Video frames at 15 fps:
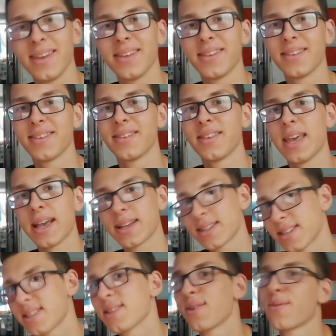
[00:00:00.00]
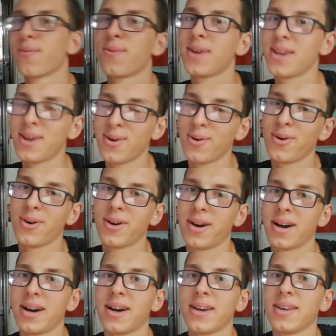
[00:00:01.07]
in next video
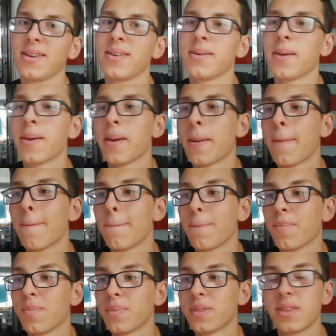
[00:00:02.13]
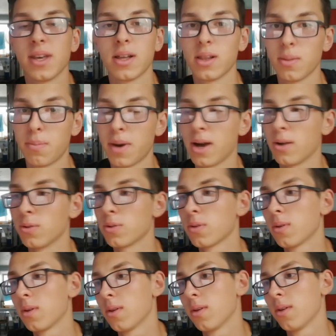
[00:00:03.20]
I tell about
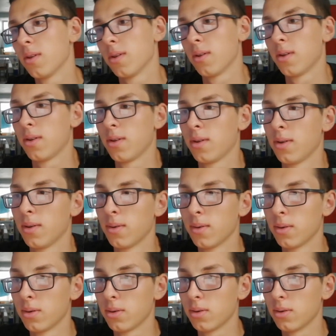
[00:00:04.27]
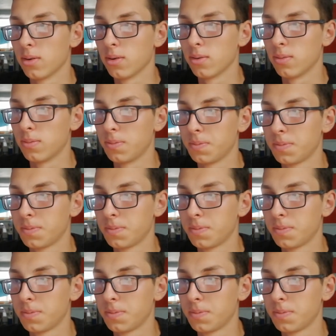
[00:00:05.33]
uh, uh,